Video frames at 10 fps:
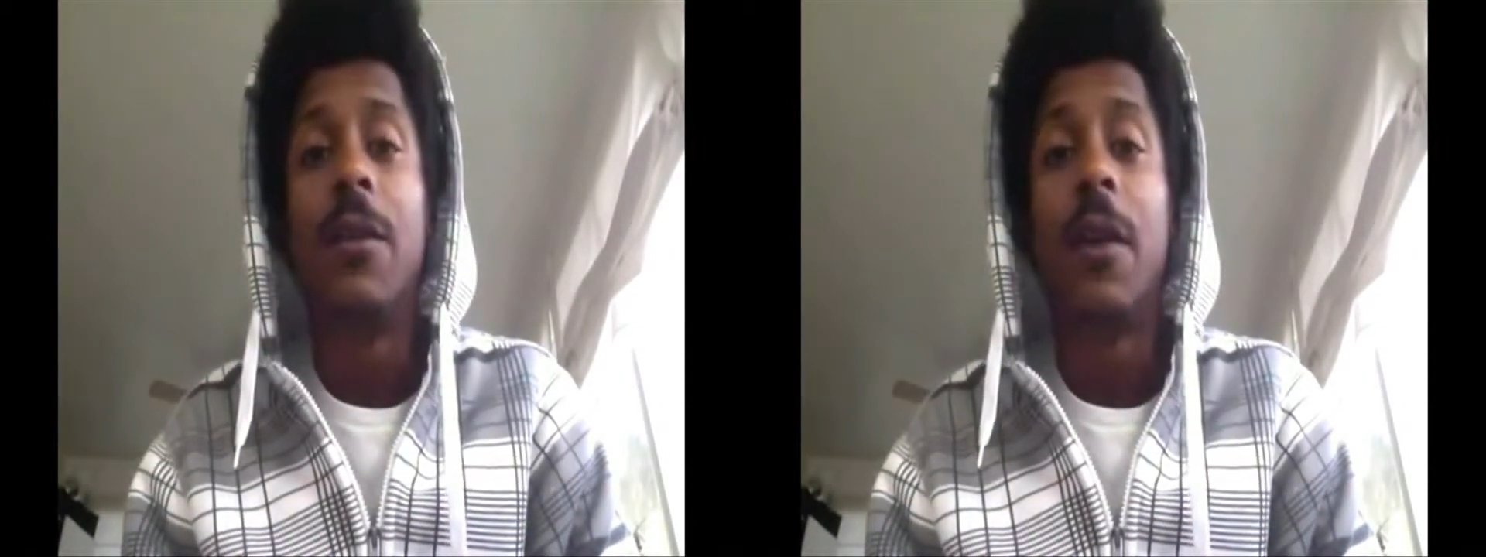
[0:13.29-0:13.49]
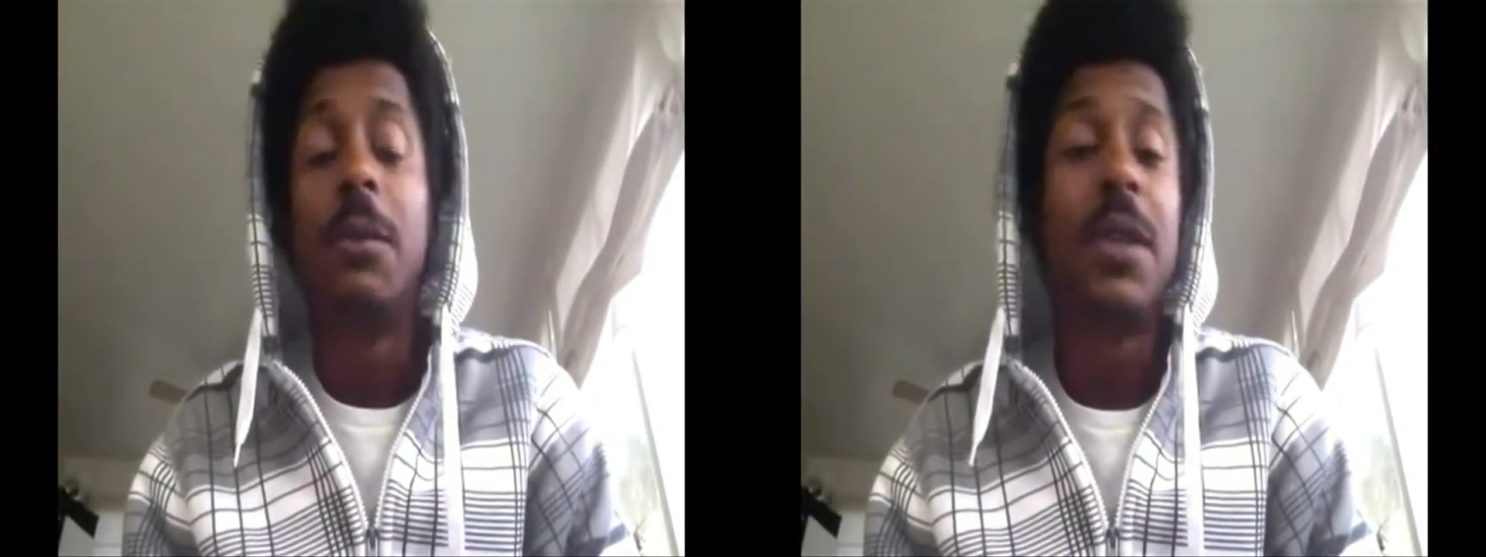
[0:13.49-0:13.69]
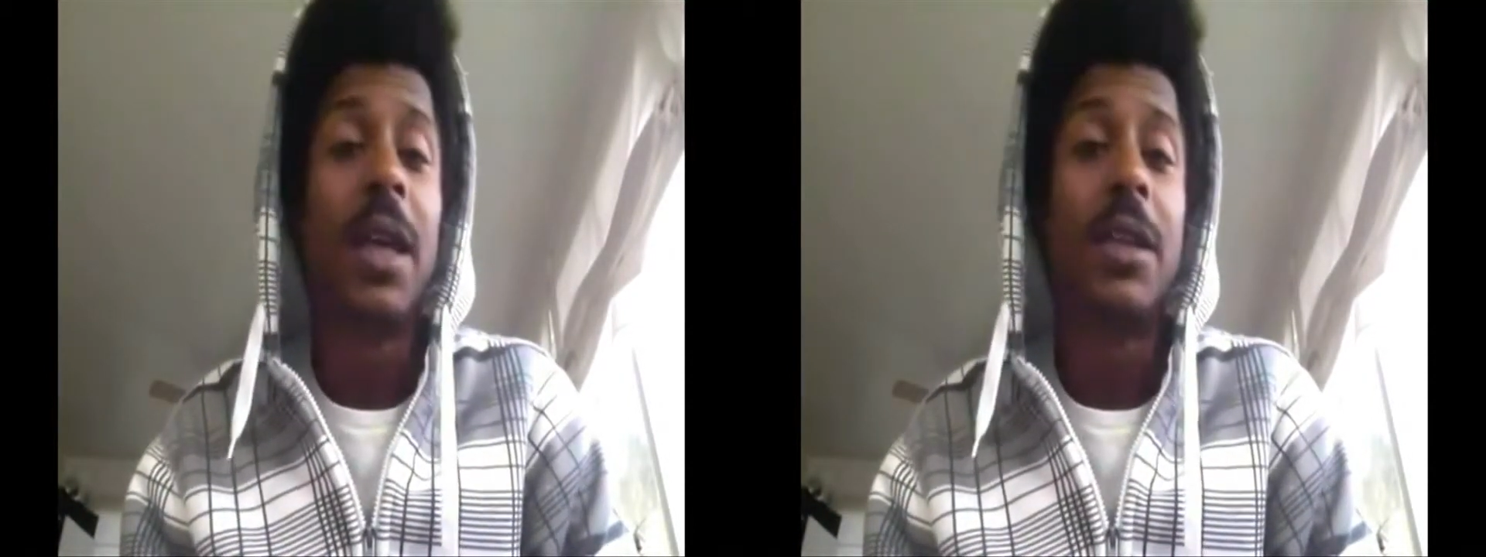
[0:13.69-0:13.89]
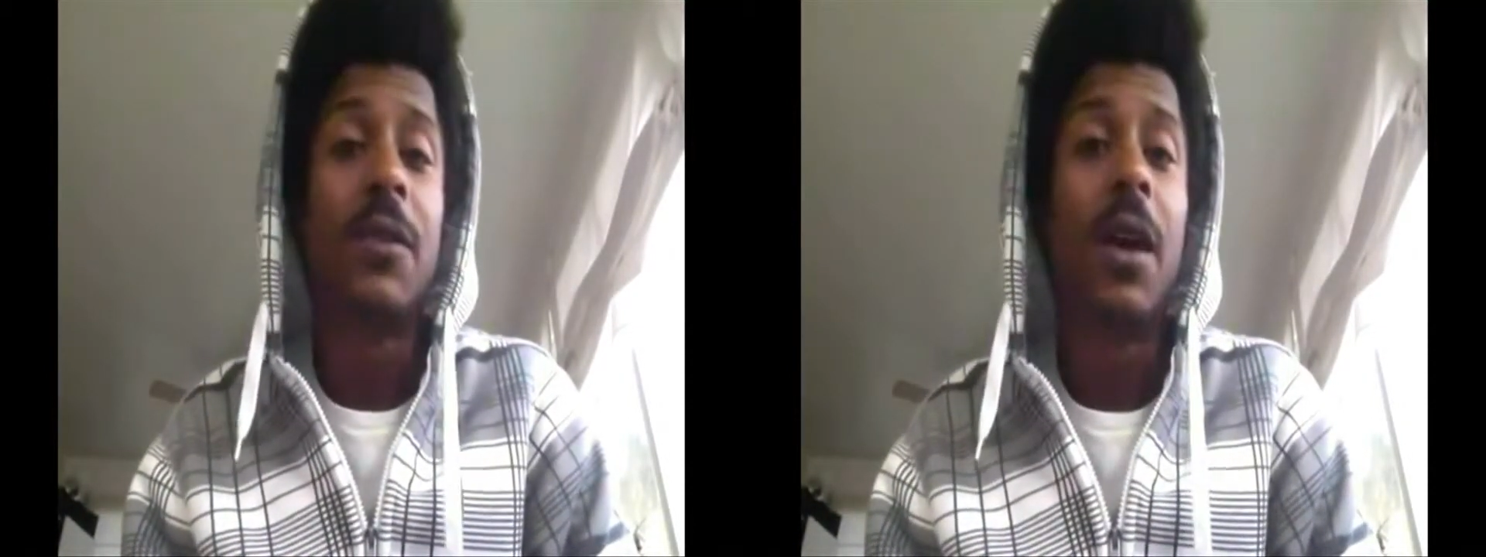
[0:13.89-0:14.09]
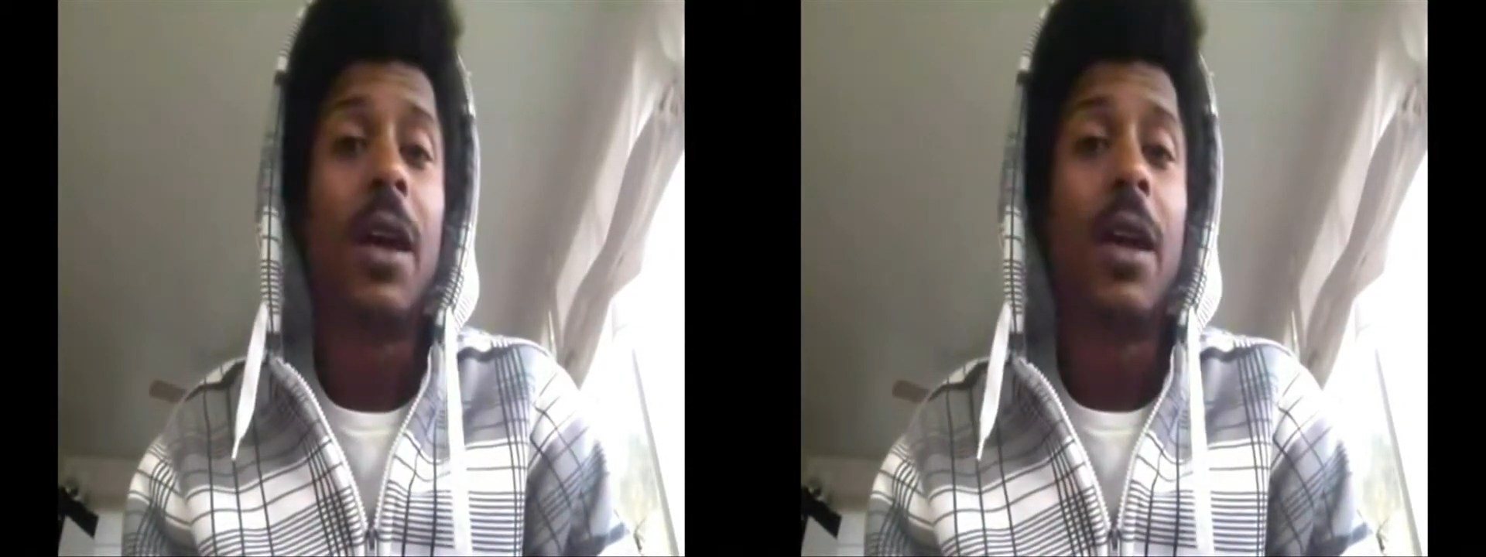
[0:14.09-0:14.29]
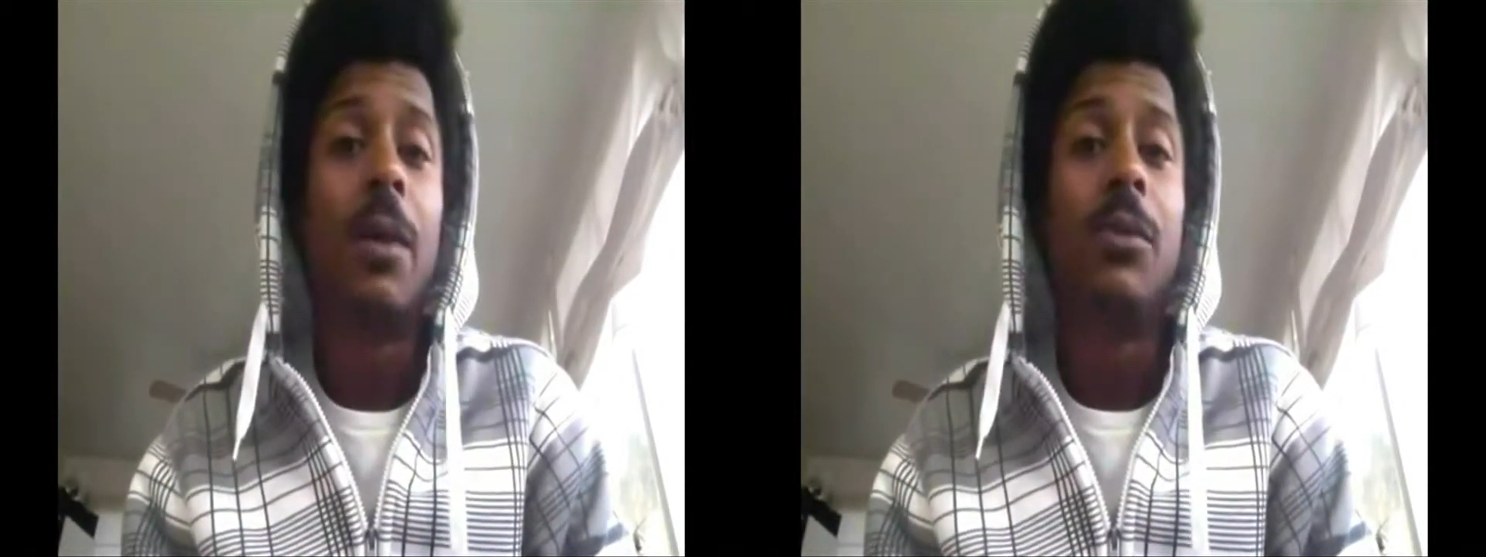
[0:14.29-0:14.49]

if I'm satisfied,